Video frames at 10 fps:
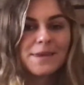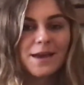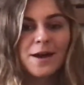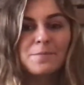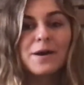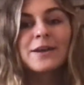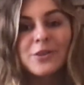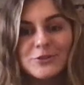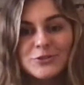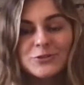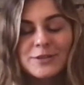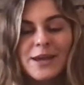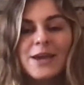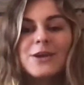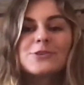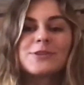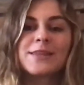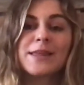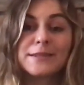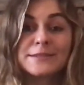another student, so
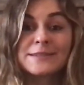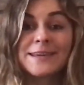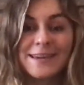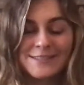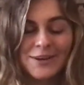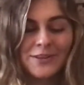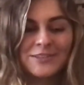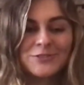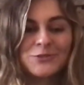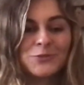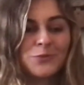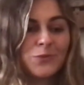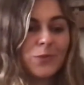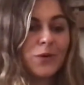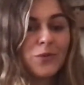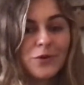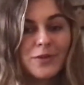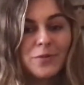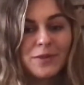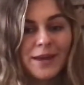that they can tell that student what order they
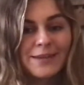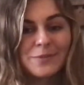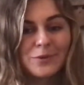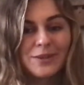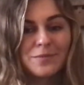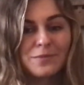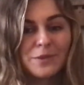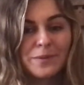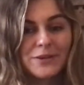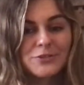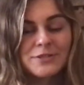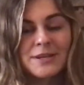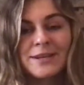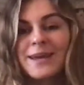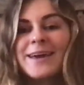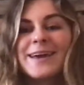would like to put the pictures in,